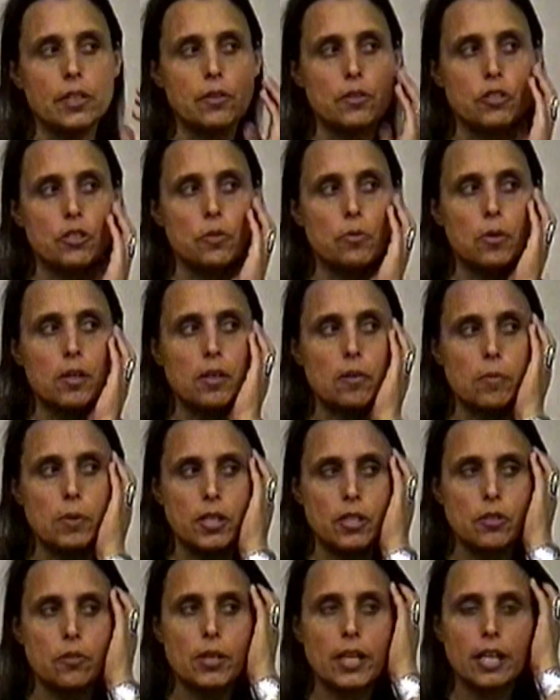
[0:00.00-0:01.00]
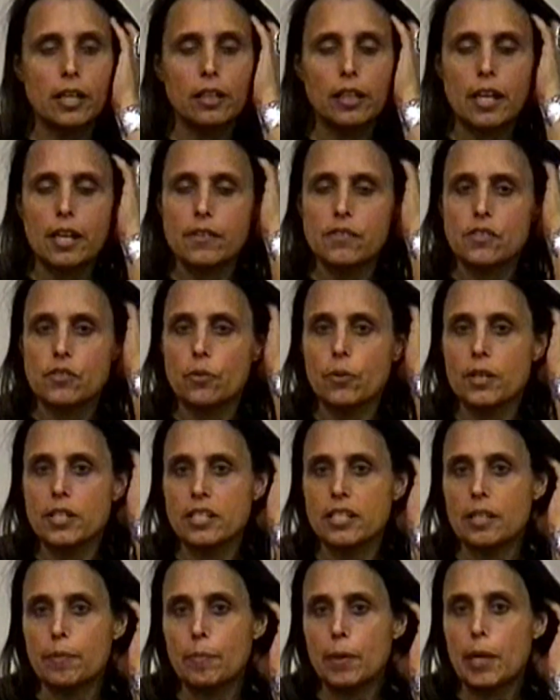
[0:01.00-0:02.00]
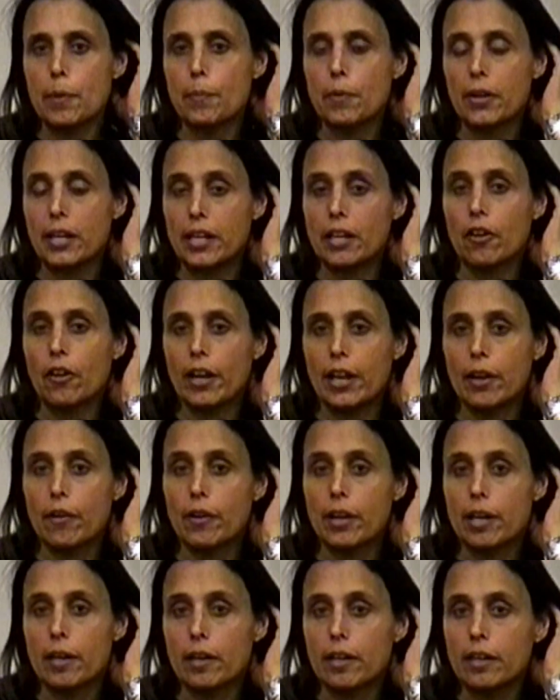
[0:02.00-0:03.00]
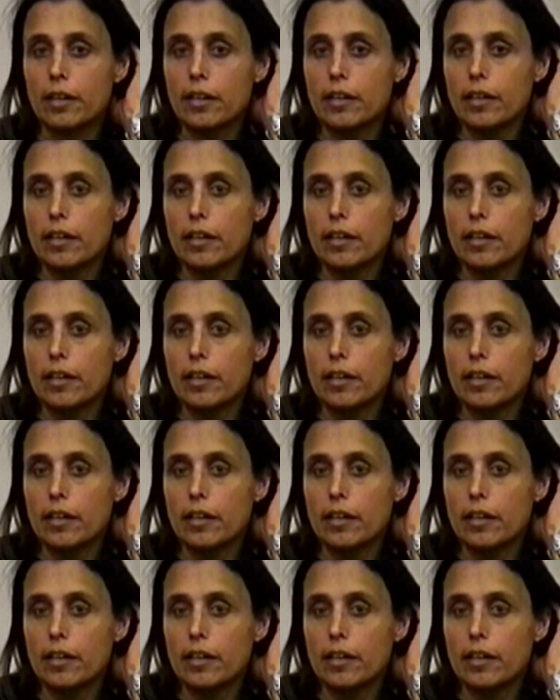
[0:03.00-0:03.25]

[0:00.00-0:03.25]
you know, do we do get a lot of stories in the paper in our area,